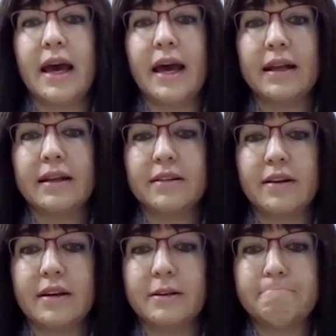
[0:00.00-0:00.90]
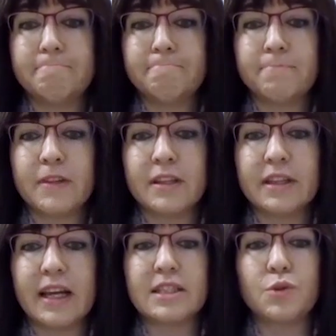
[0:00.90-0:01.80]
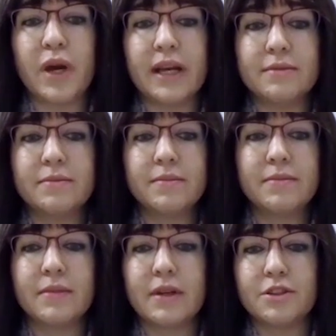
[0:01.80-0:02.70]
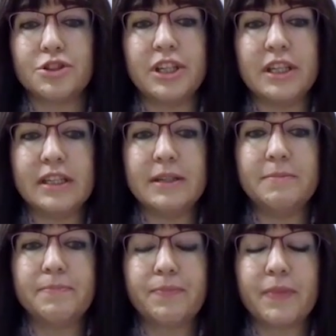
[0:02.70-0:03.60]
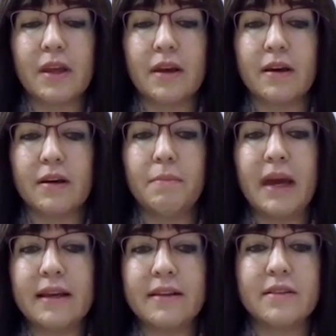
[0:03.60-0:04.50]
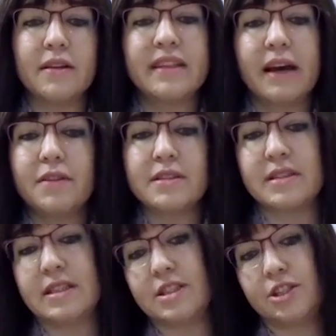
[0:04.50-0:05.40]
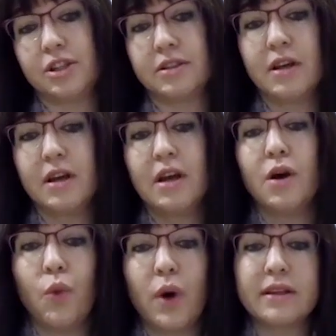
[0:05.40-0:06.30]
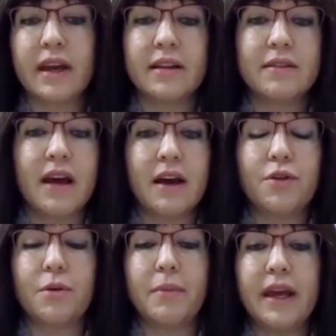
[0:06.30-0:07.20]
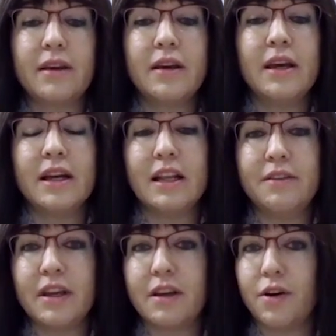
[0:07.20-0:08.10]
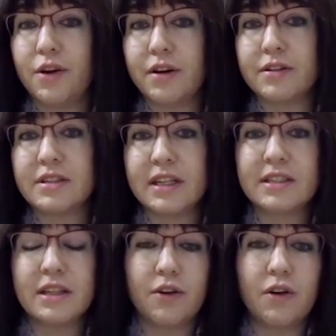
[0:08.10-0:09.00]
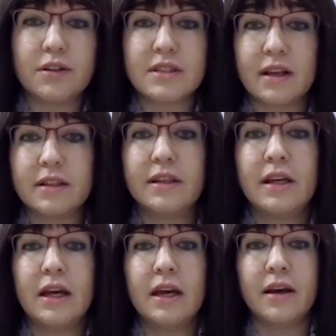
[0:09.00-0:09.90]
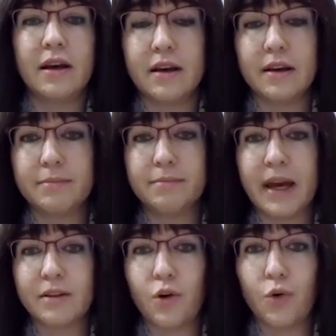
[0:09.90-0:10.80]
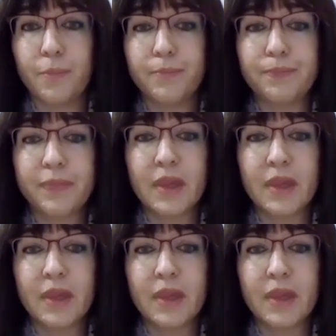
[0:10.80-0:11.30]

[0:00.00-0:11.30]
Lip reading: And that's when she made the toughest decision one can ever make, leaving her 6-year-old son at home.